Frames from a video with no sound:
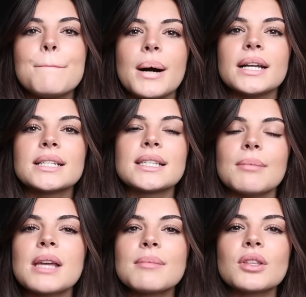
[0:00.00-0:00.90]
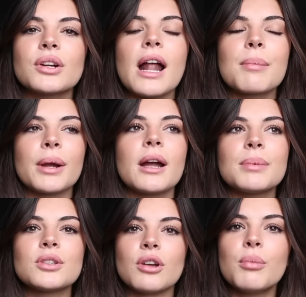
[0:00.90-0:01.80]
But sometimes the third act breakup
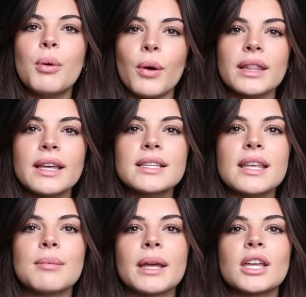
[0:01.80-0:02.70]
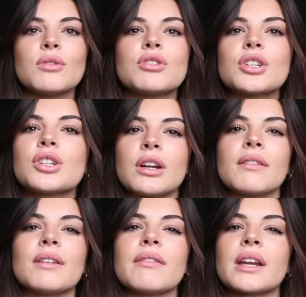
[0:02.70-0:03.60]
is so pointless that I'm like, you just shouldn't
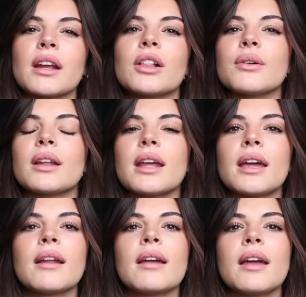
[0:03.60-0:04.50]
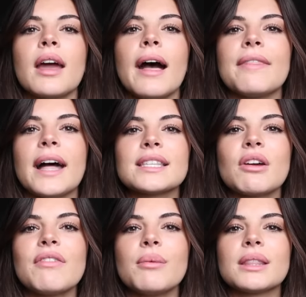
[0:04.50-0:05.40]
have even included it. And that's how
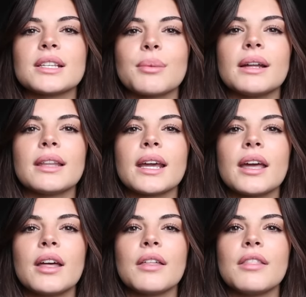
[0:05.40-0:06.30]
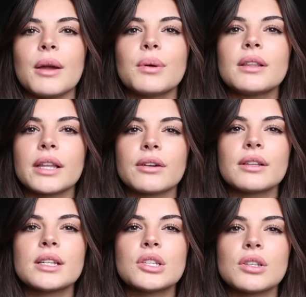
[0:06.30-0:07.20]
I felt with this one. Like they were
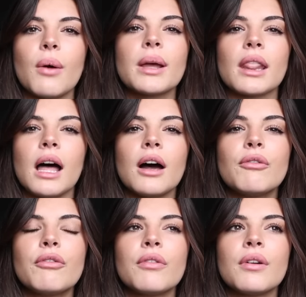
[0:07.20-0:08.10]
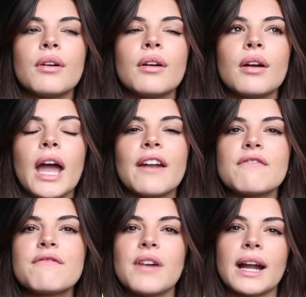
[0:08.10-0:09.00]
literally so in love
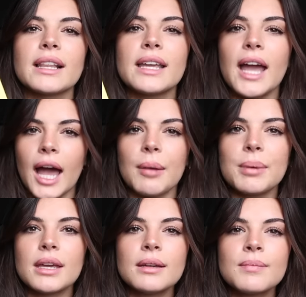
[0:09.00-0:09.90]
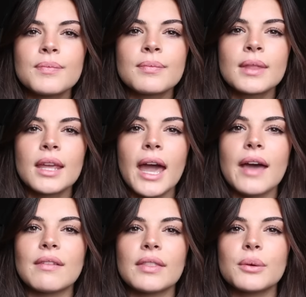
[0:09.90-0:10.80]
and finally happy.
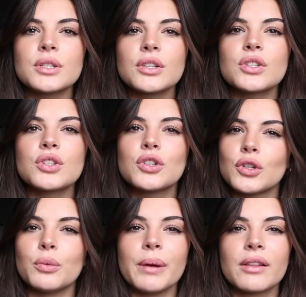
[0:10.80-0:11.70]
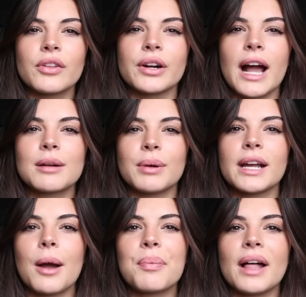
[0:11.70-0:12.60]
And then there was a stupid third act
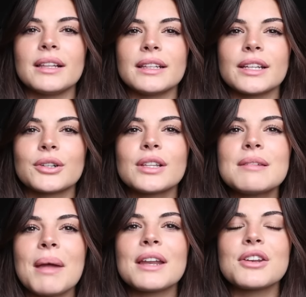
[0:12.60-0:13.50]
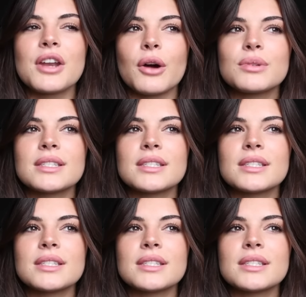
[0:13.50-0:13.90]
breakup that literally made no